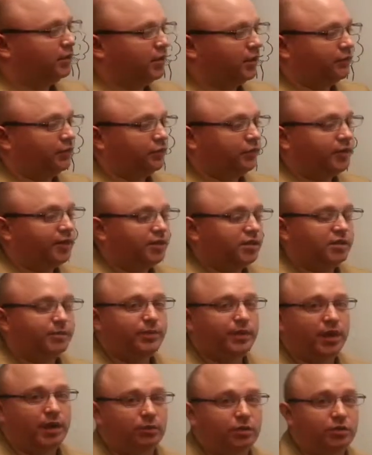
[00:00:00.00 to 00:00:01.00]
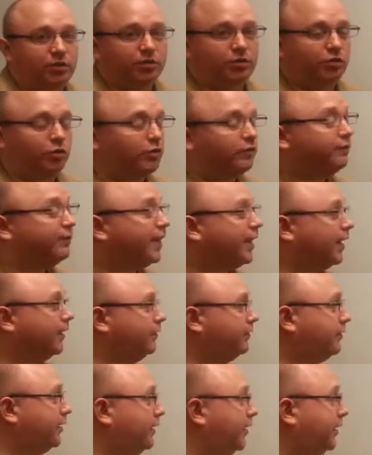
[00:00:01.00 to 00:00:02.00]
governor needs to be able to do 5
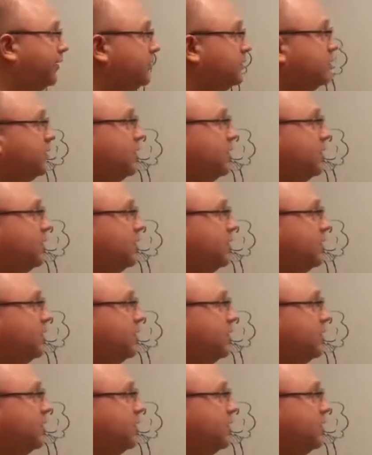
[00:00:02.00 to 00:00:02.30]
things.